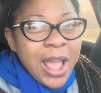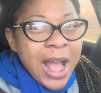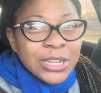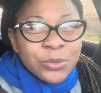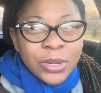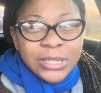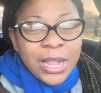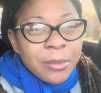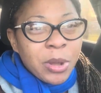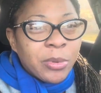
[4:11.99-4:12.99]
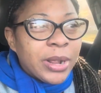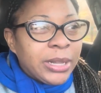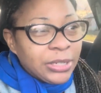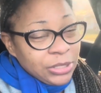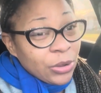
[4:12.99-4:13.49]
I just want to take a moment right
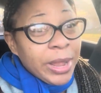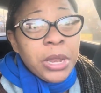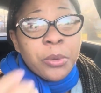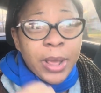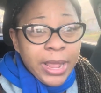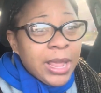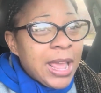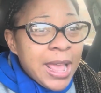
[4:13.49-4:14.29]
there. So anyway,